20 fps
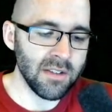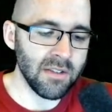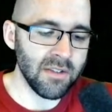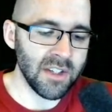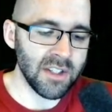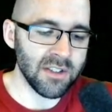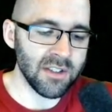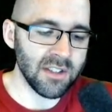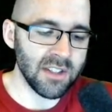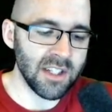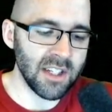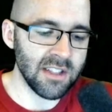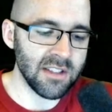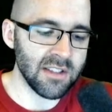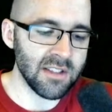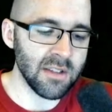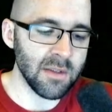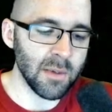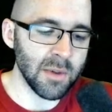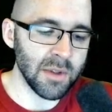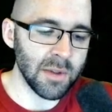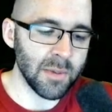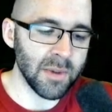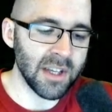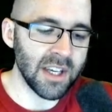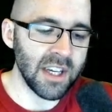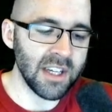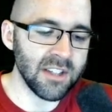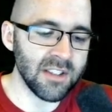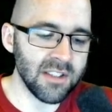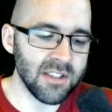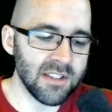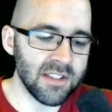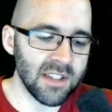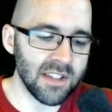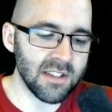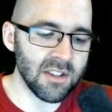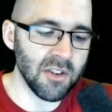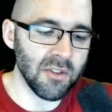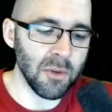Division changes into multiplication,
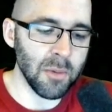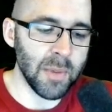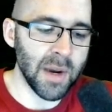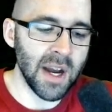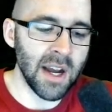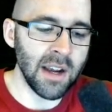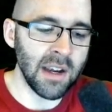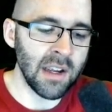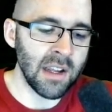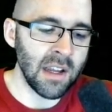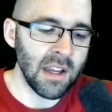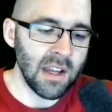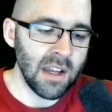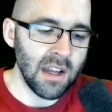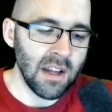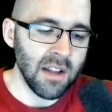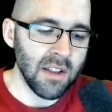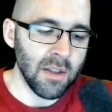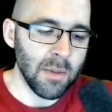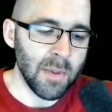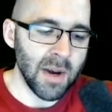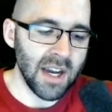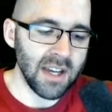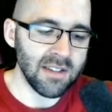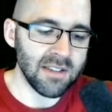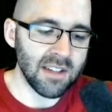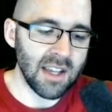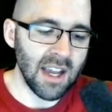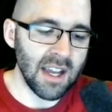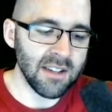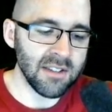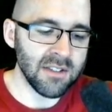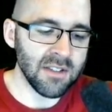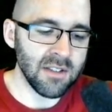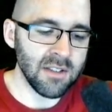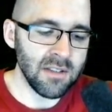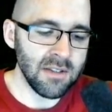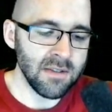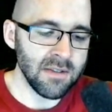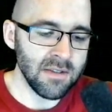6 over pi. The pi's
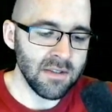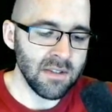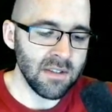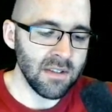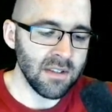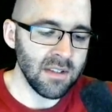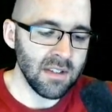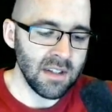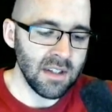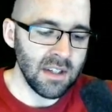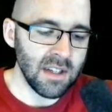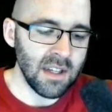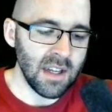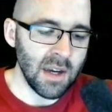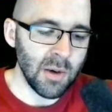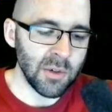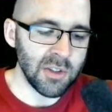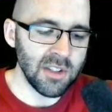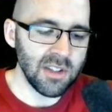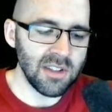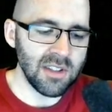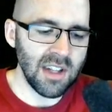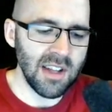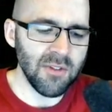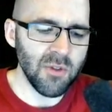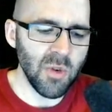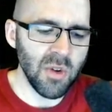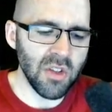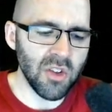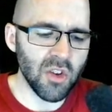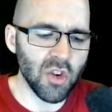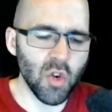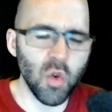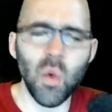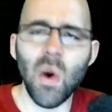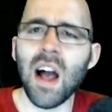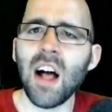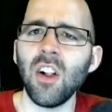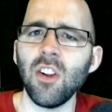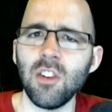cancel. And we're just left with
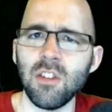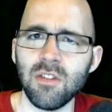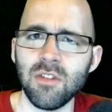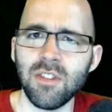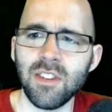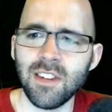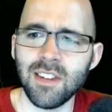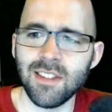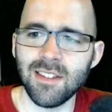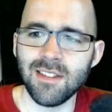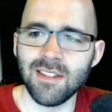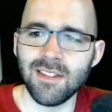12.